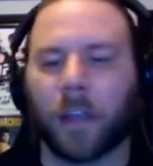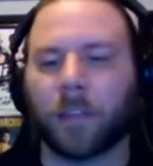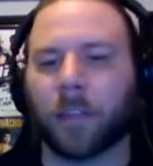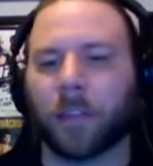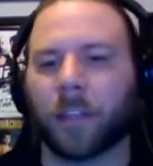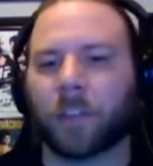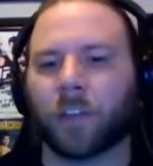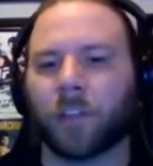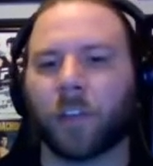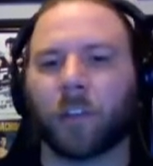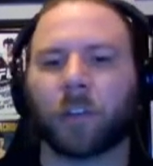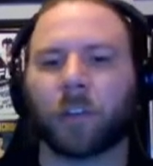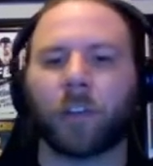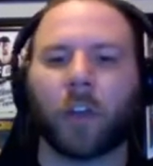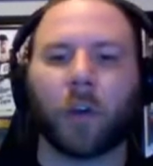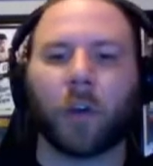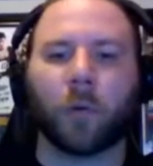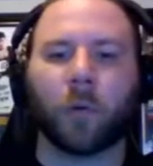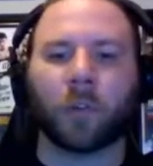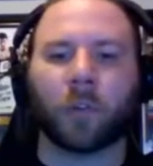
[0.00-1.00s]
I think
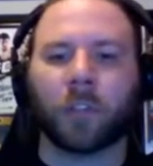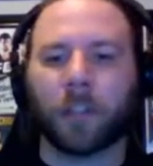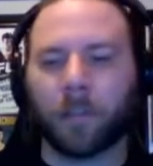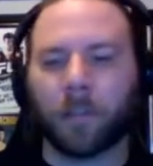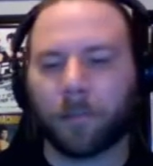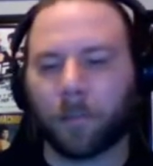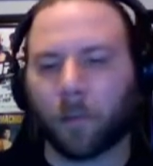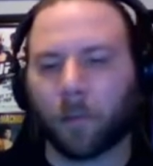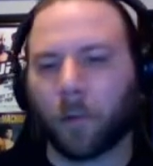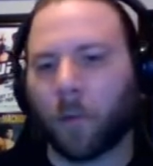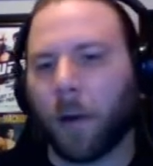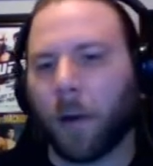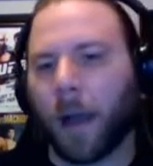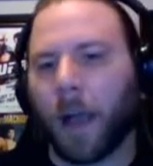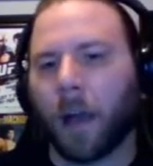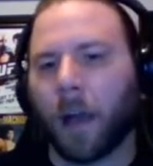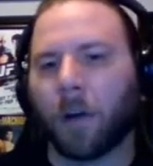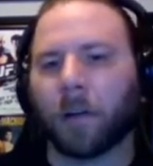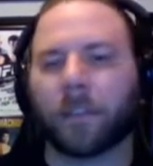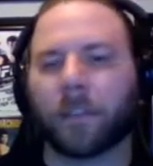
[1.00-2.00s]
Jericho will leave for a
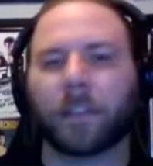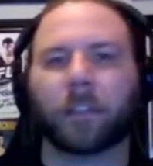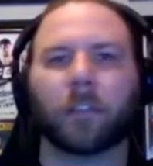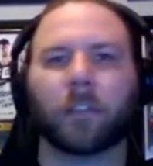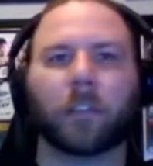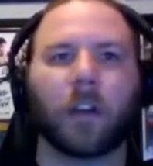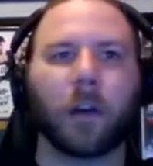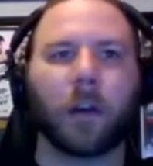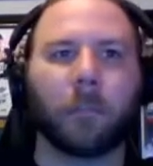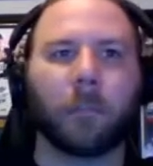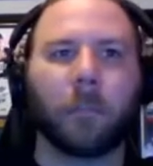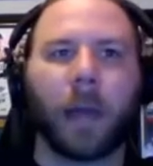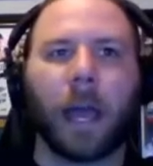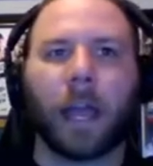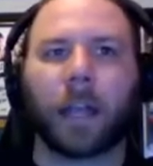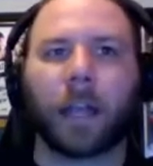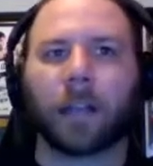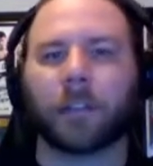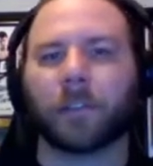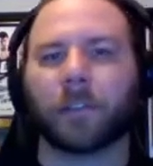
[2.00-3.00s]
while. I think he'll come
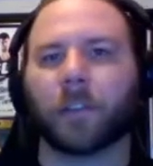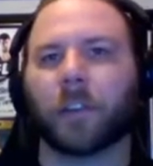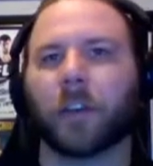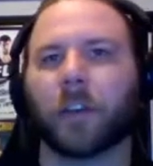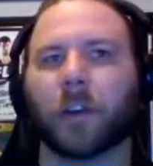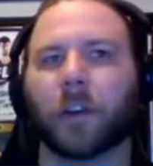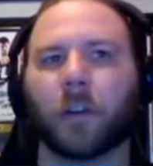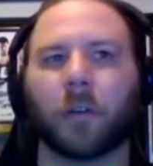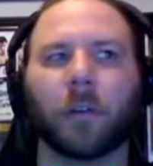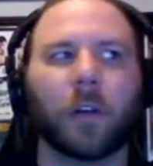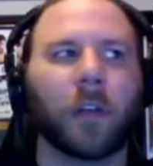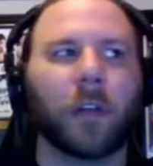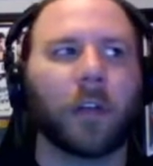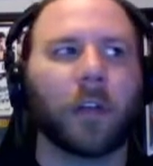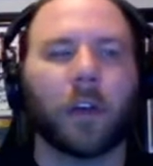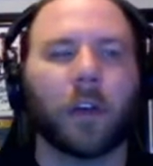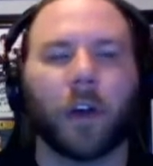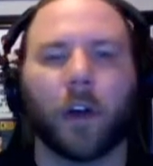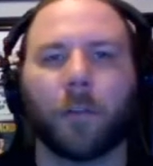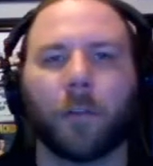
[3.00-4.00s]
back as,
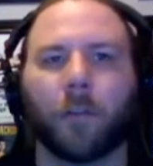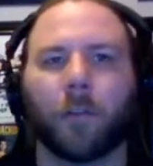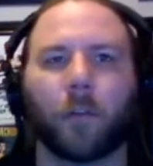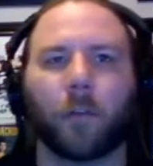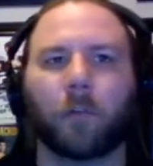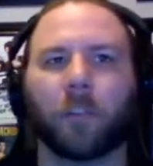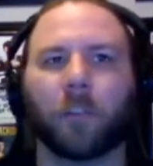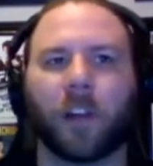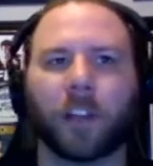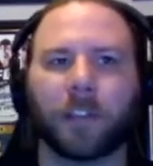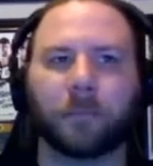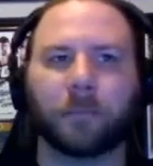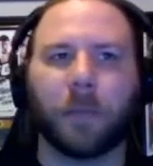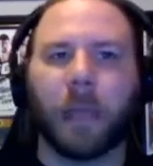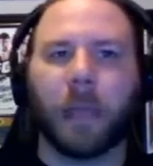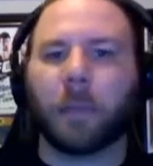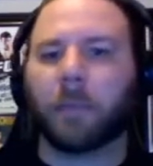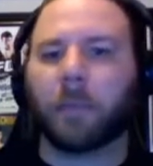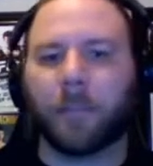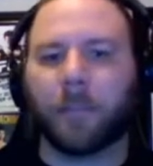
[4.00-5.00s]
a full-fledged
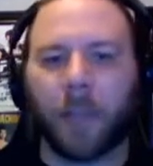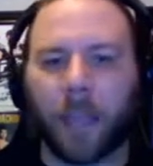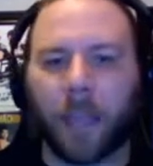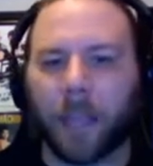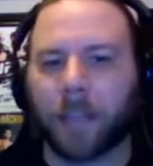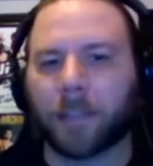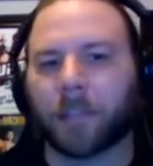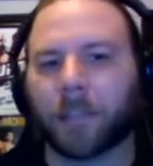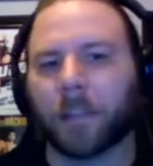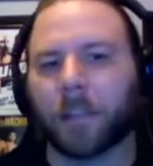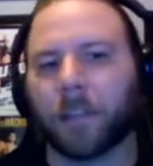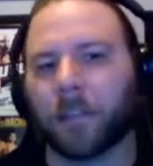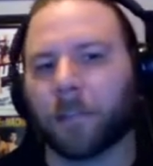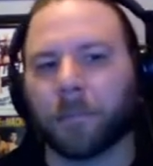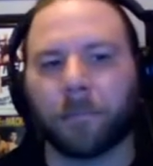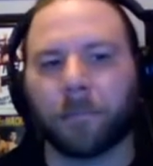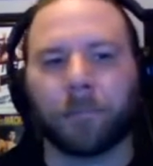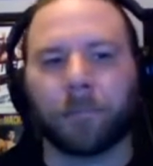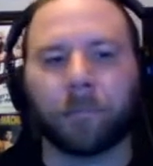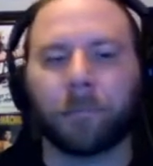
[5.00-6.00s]
babyface,
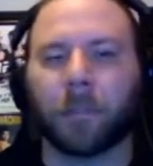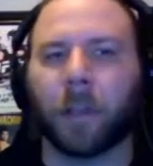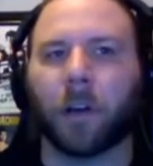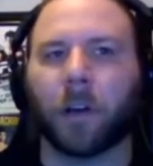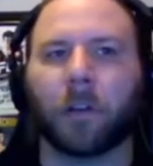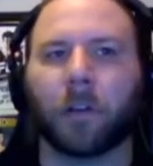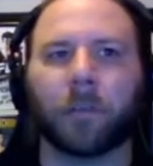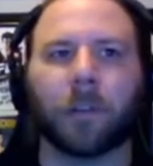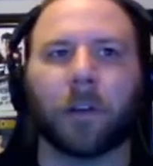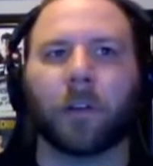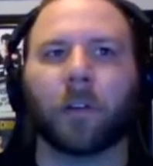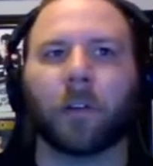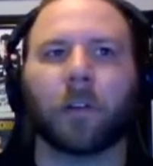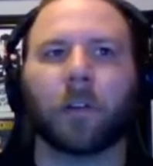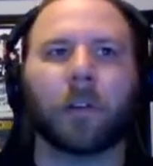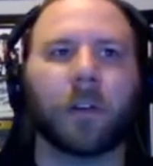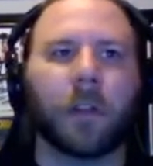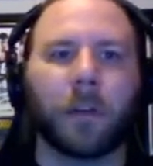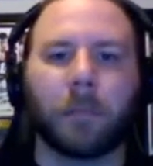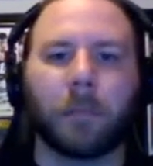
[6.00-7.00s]
and
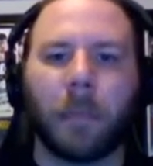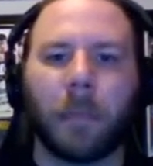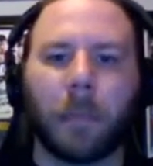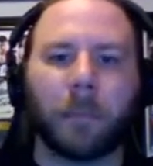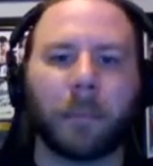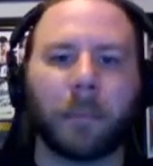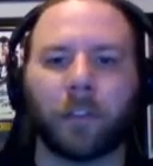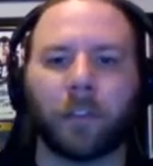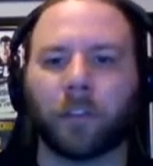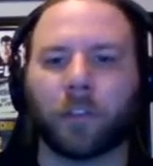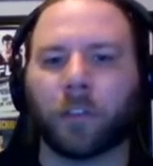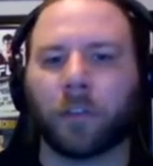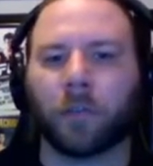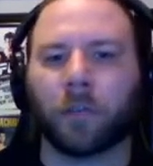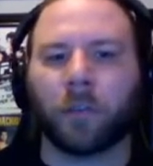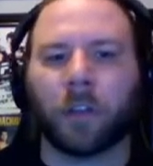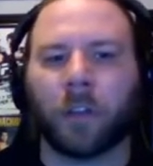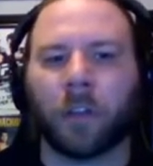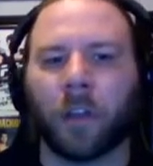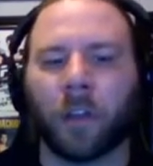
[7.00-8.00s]
they'll
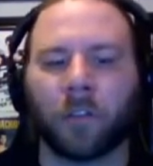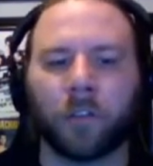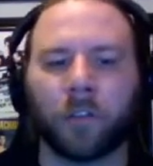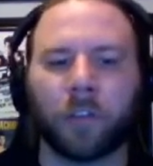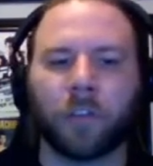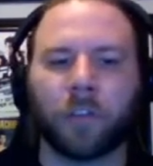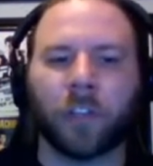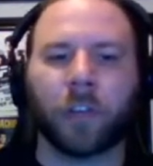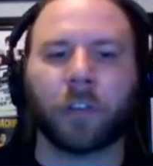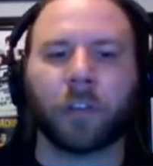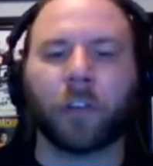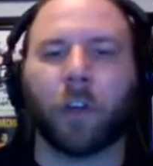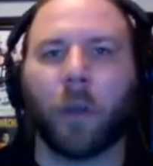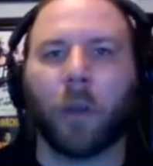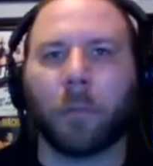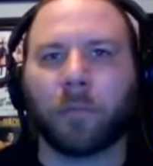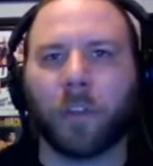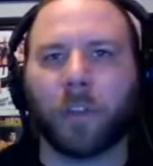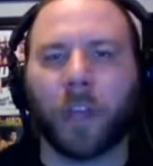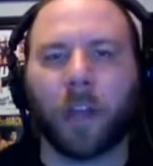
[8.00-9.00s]
do another Jericho
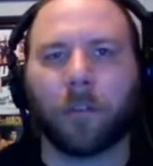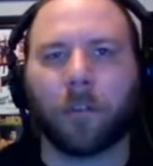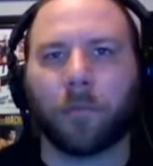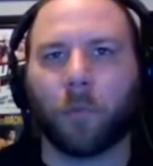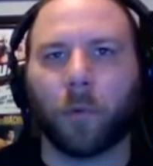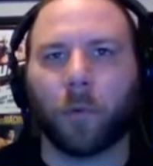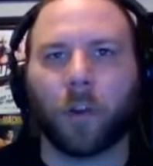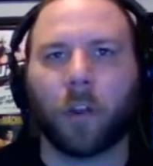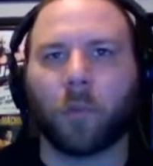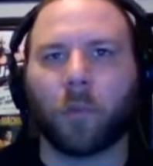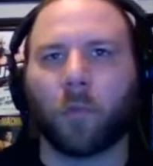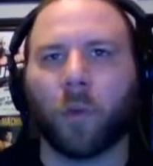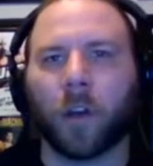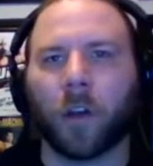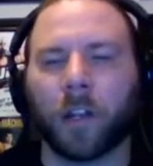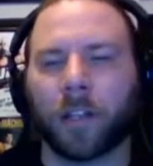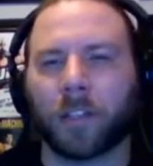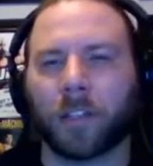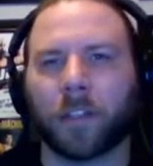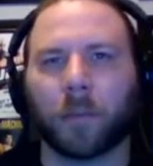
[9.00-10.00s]
MJF
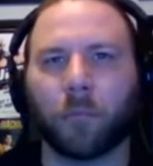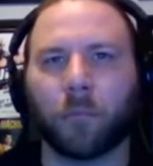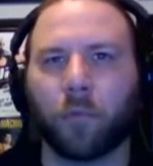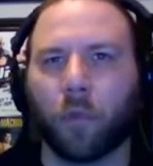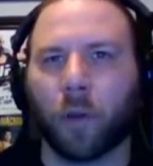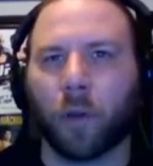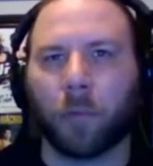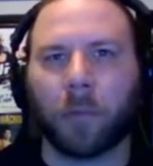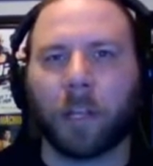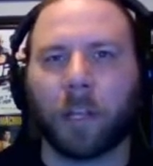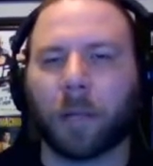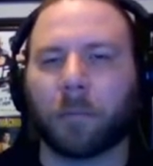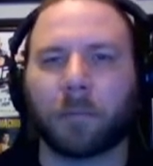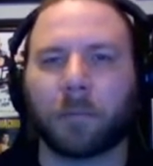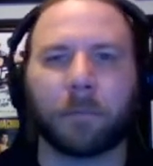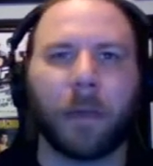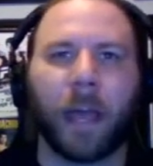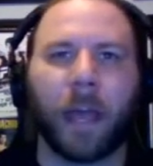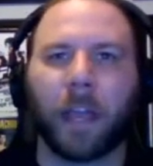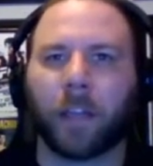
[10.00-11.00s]
one-on-one at some point when he
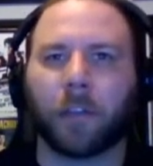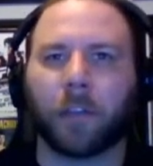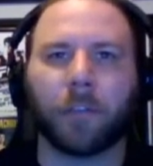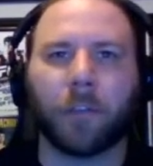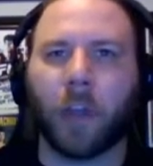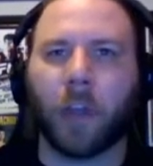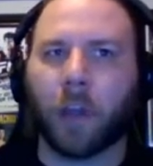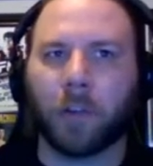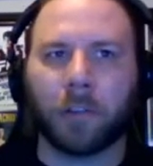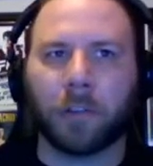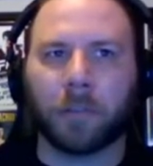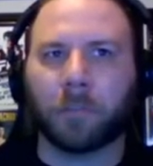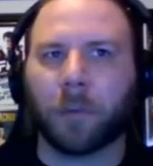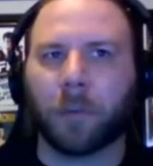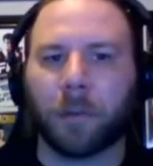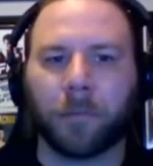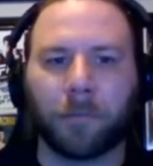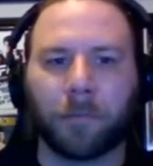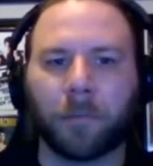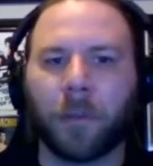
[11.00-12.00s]
comes back. Who knows?
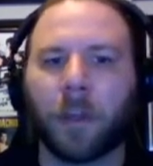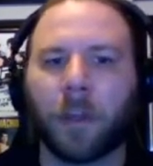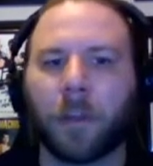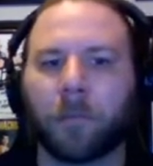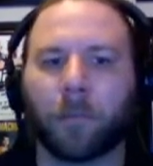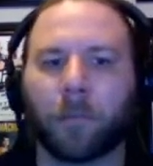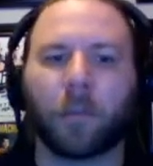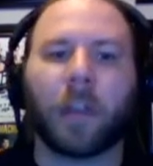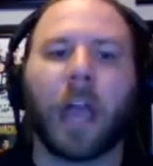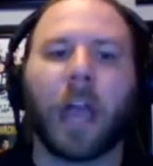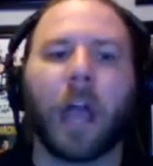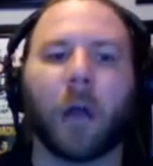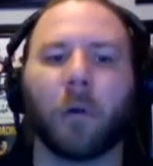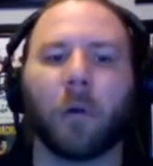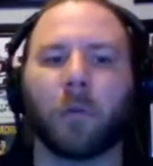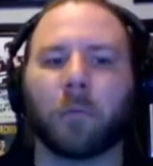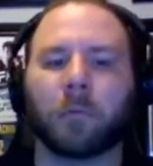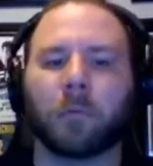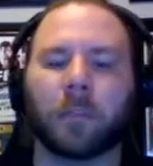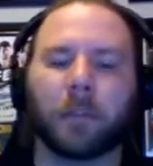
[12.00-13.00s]
But for
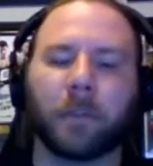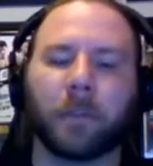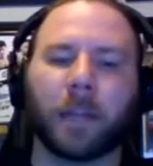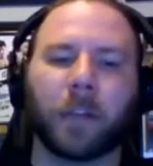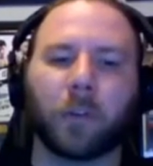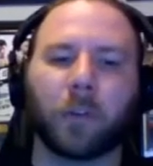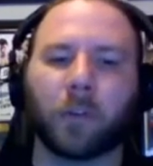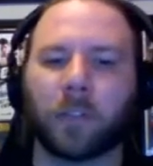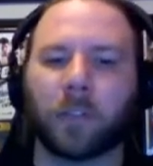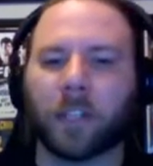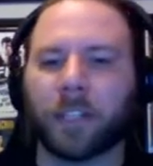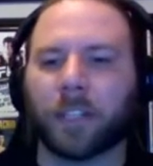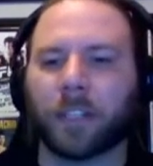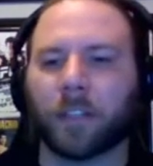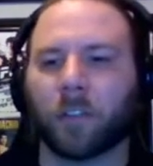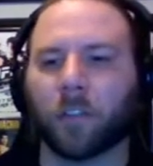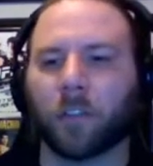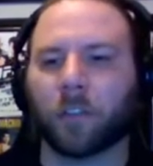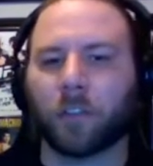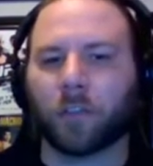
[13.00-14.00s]
now, the Pinnacle needs
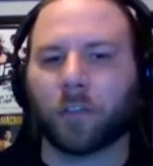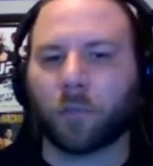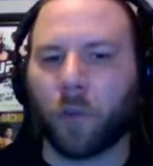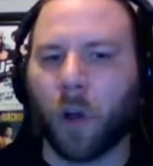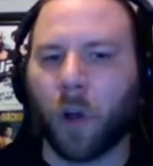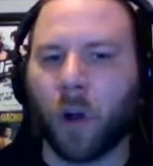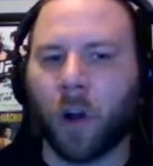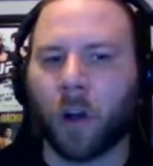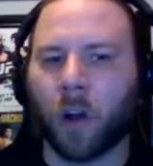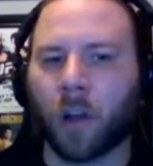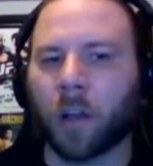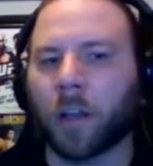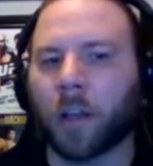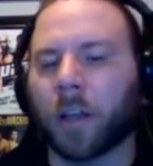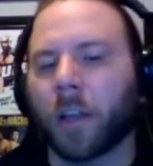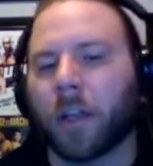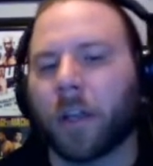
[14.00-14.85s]
to look strong.